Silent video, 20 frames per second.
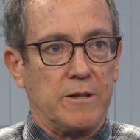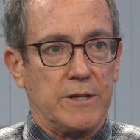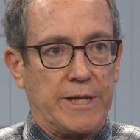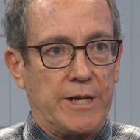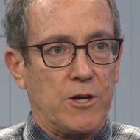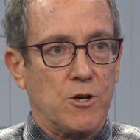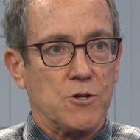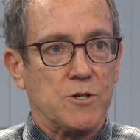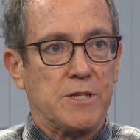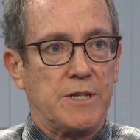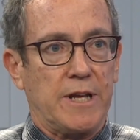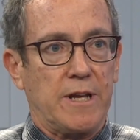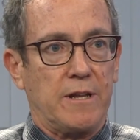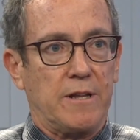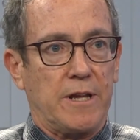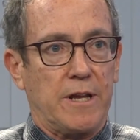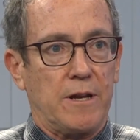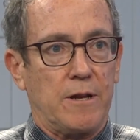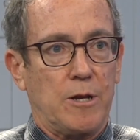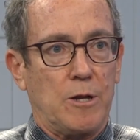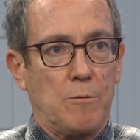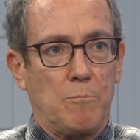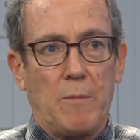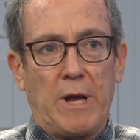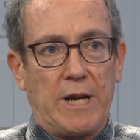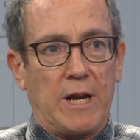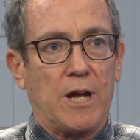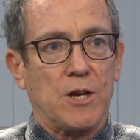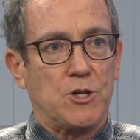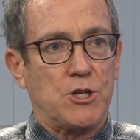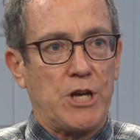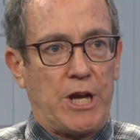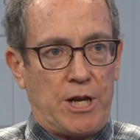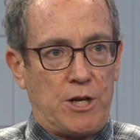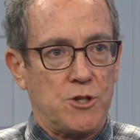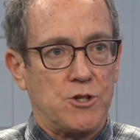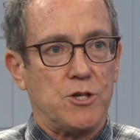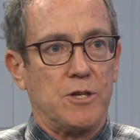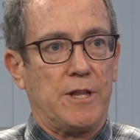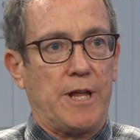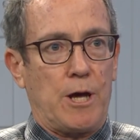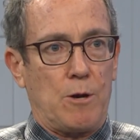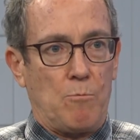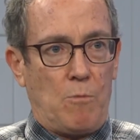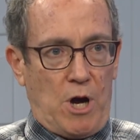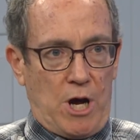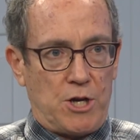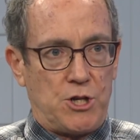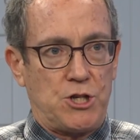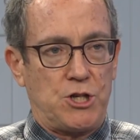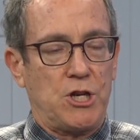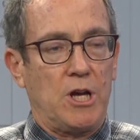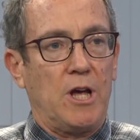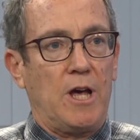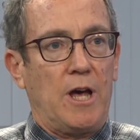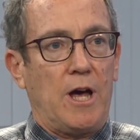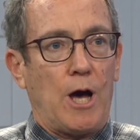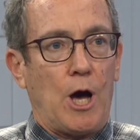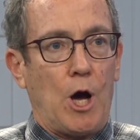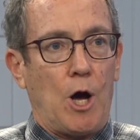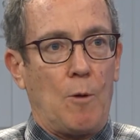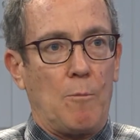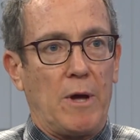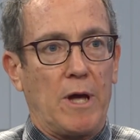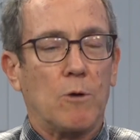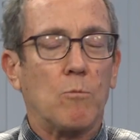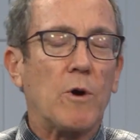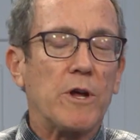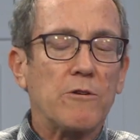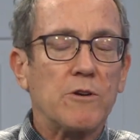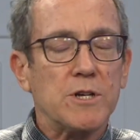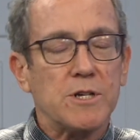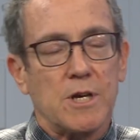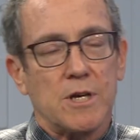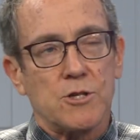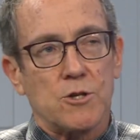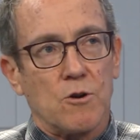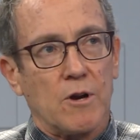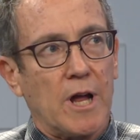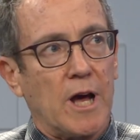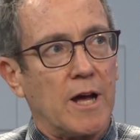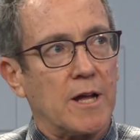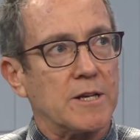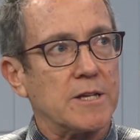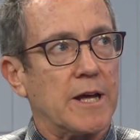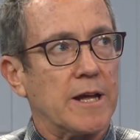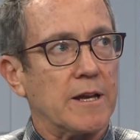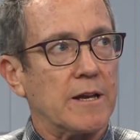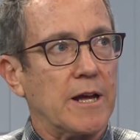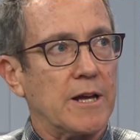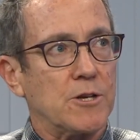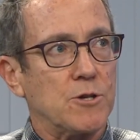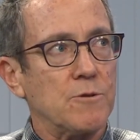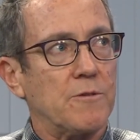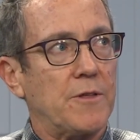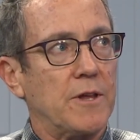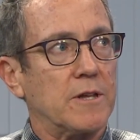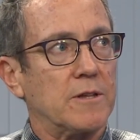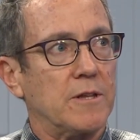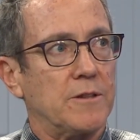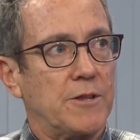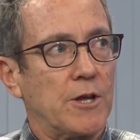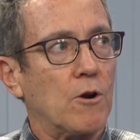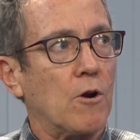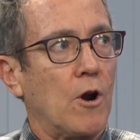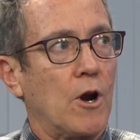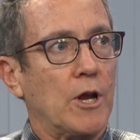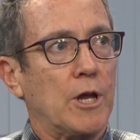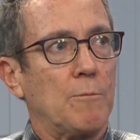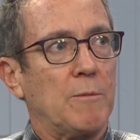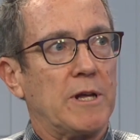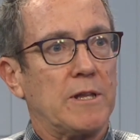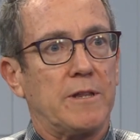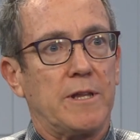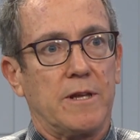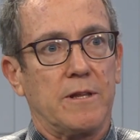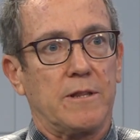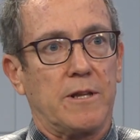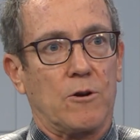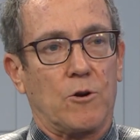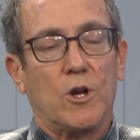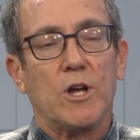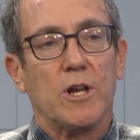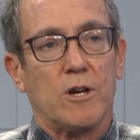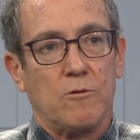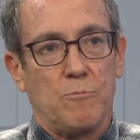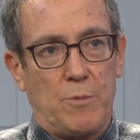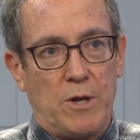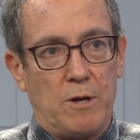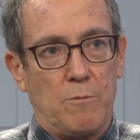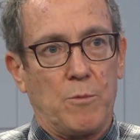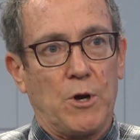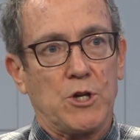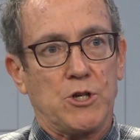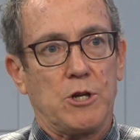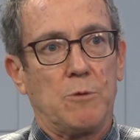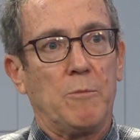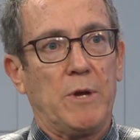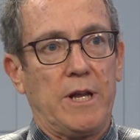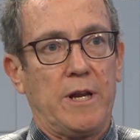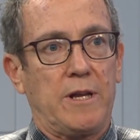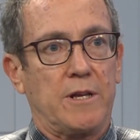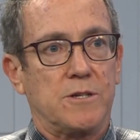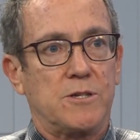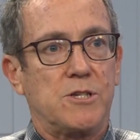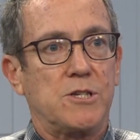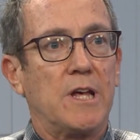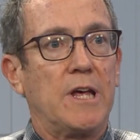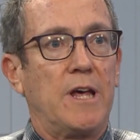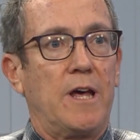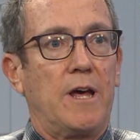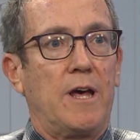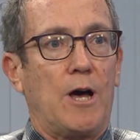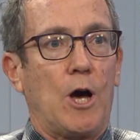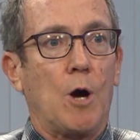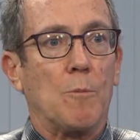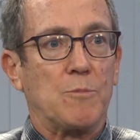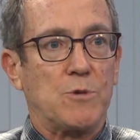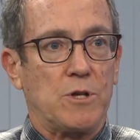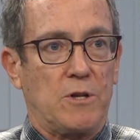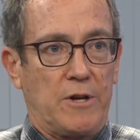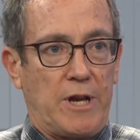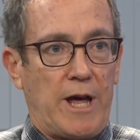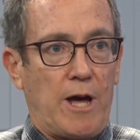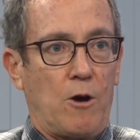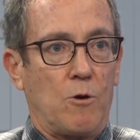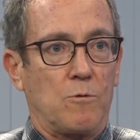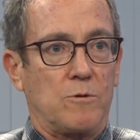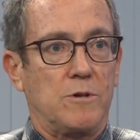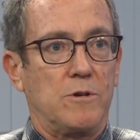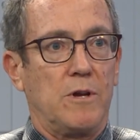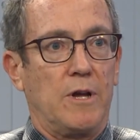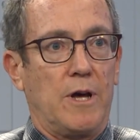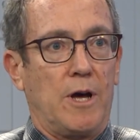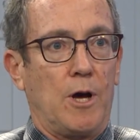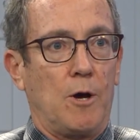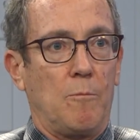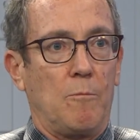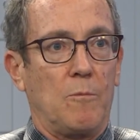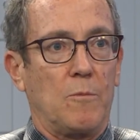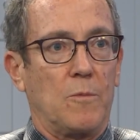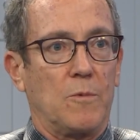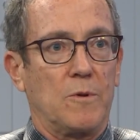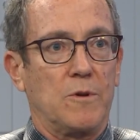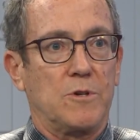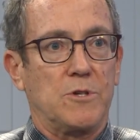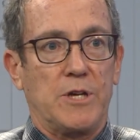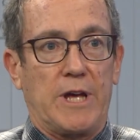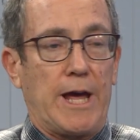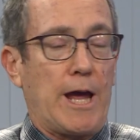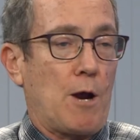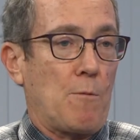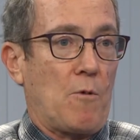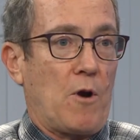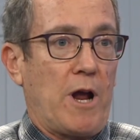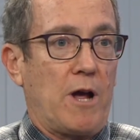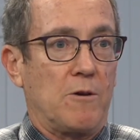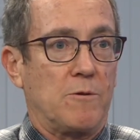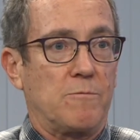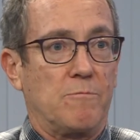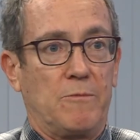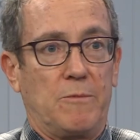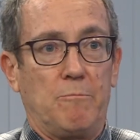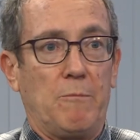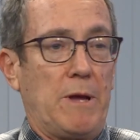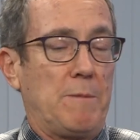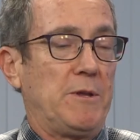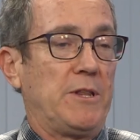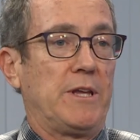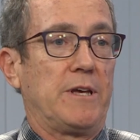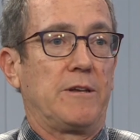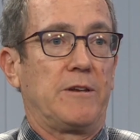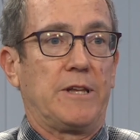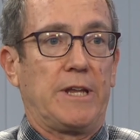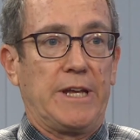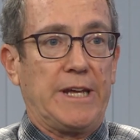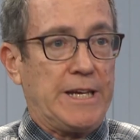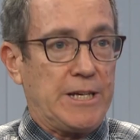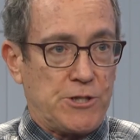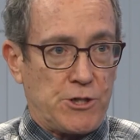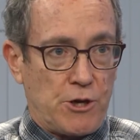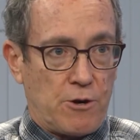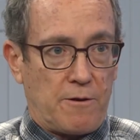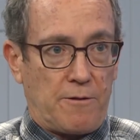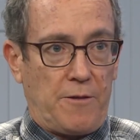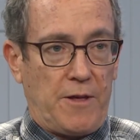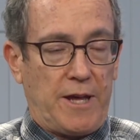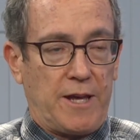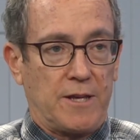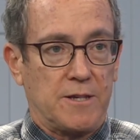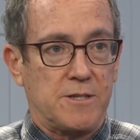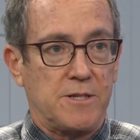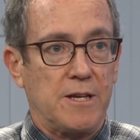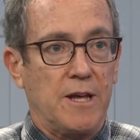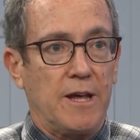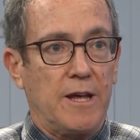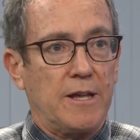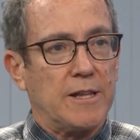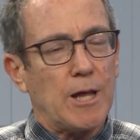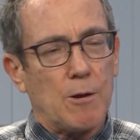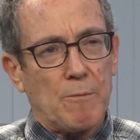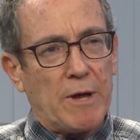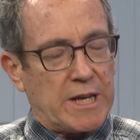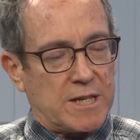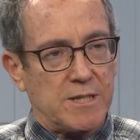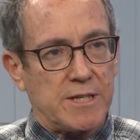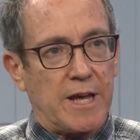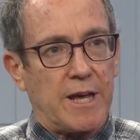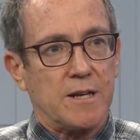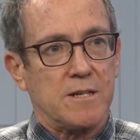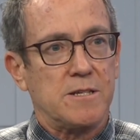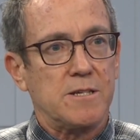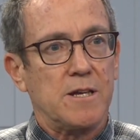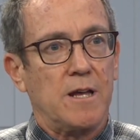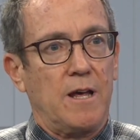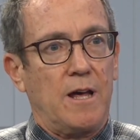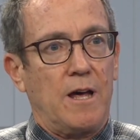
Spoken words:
leaders that it may not change that much. And whether it does or not, I do think that their argument that there could have been budget meetings up till now to hammer out maybe the easier things, that makes sense.